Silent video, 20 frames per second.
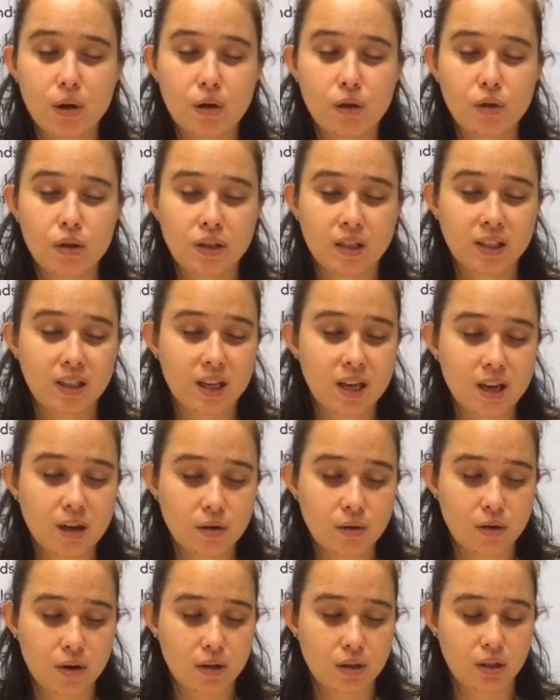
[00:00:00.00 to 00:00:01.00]
the
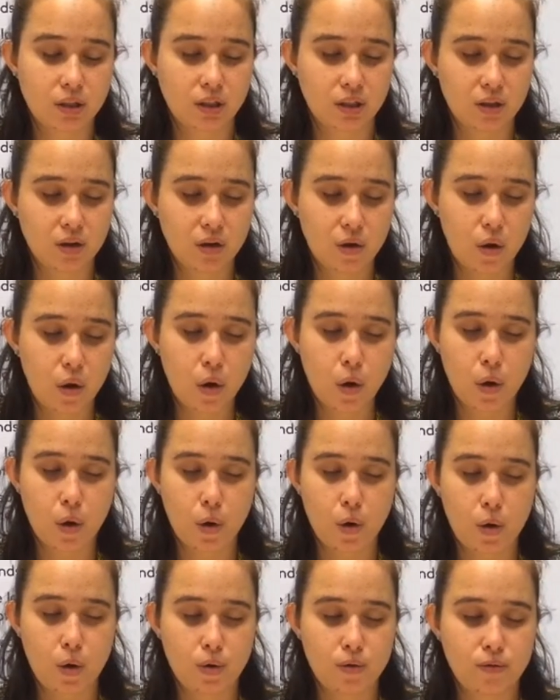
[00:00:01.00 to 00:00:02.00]
secret
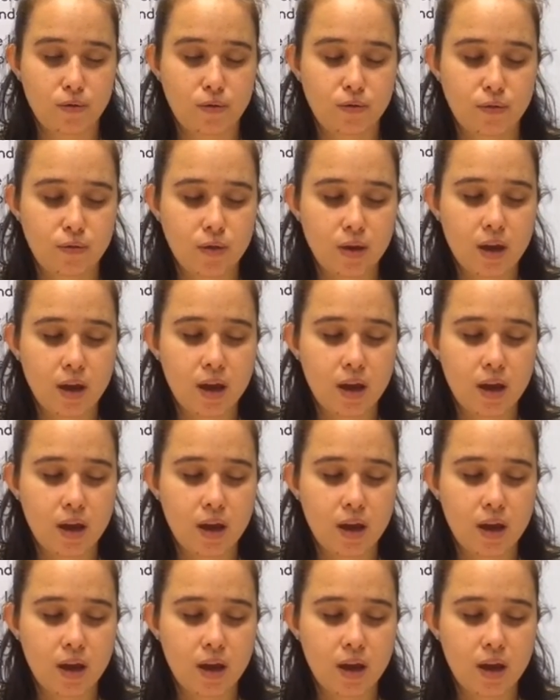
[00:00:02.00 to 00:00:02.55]
of